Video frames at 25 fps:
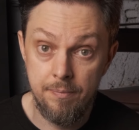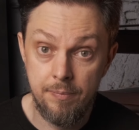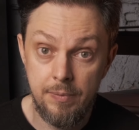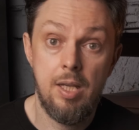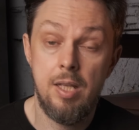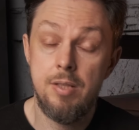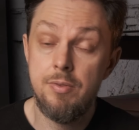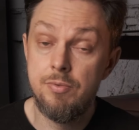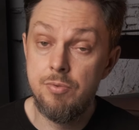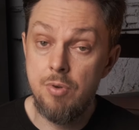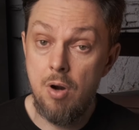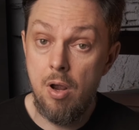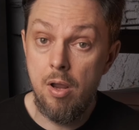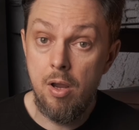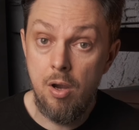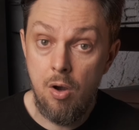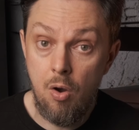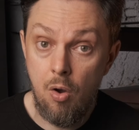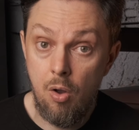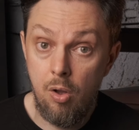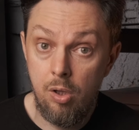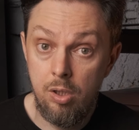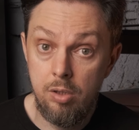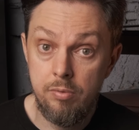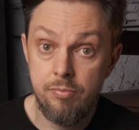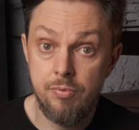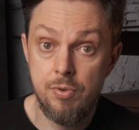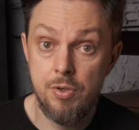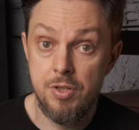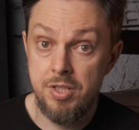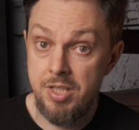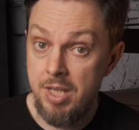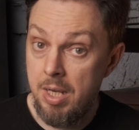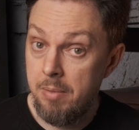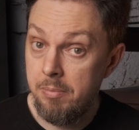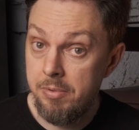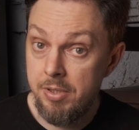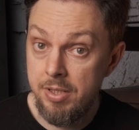And Roy Hall for
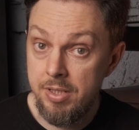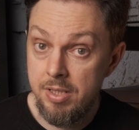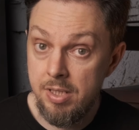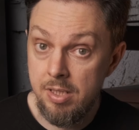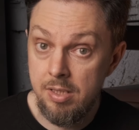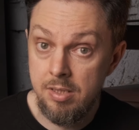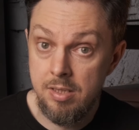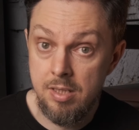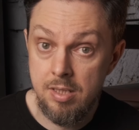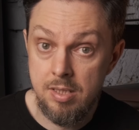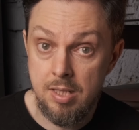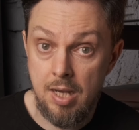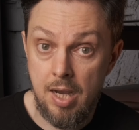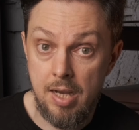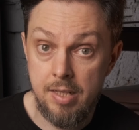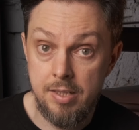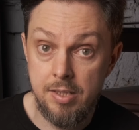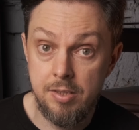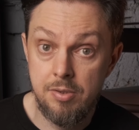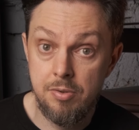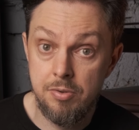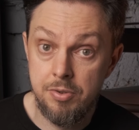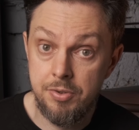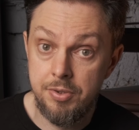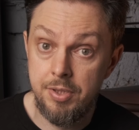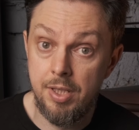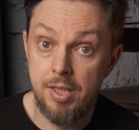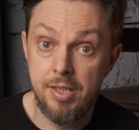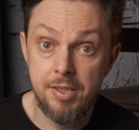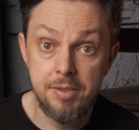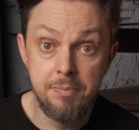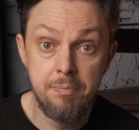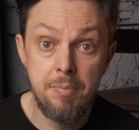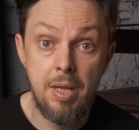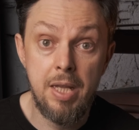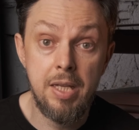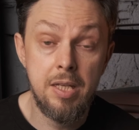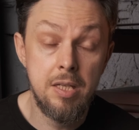some reason decided to
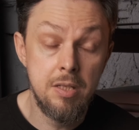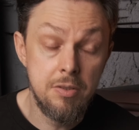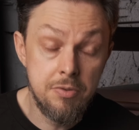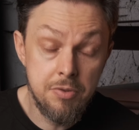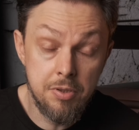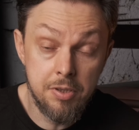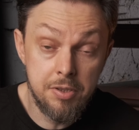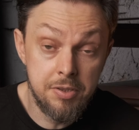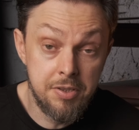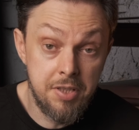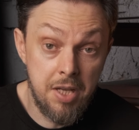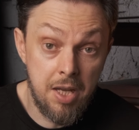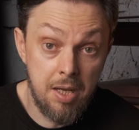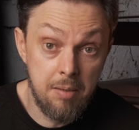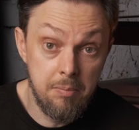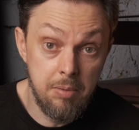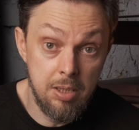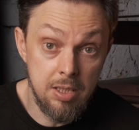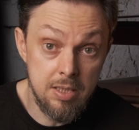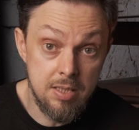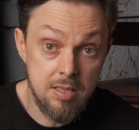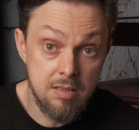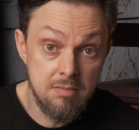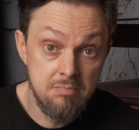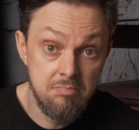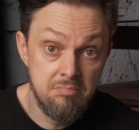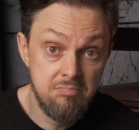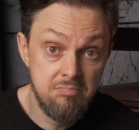start making turntables.